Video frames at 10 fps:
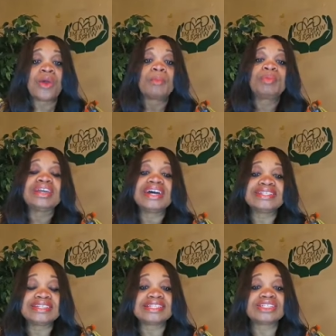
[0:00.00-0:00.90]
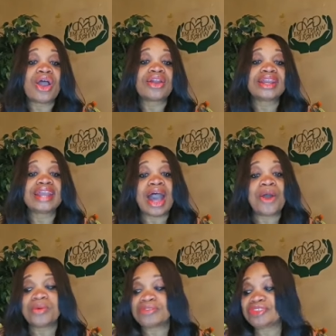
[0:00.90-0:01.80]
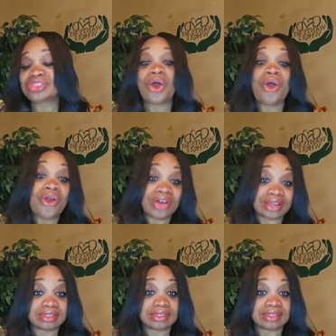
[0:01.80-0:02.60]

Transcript: Because it started out with a thought.